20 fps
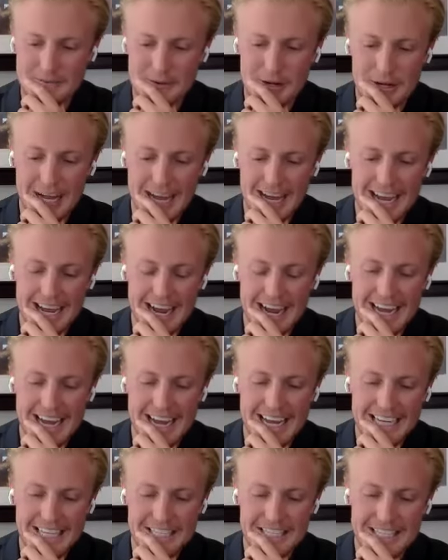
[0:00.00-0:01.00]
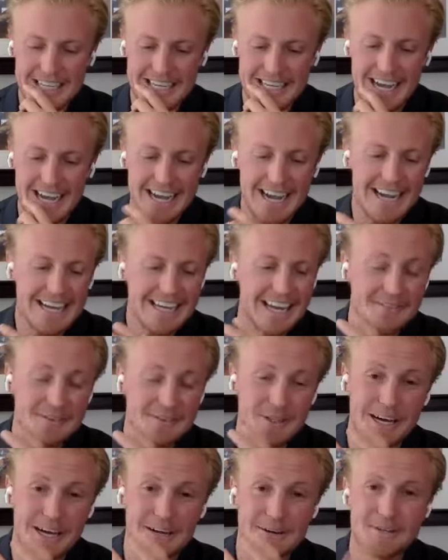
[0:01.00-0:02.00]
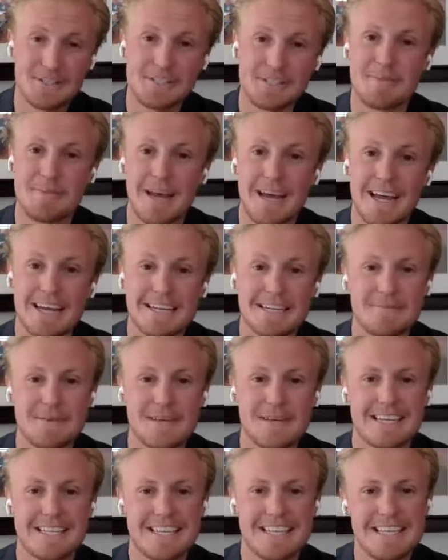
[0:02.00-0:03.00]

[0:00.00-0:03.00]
Well, I actually, I have a lot of respect because I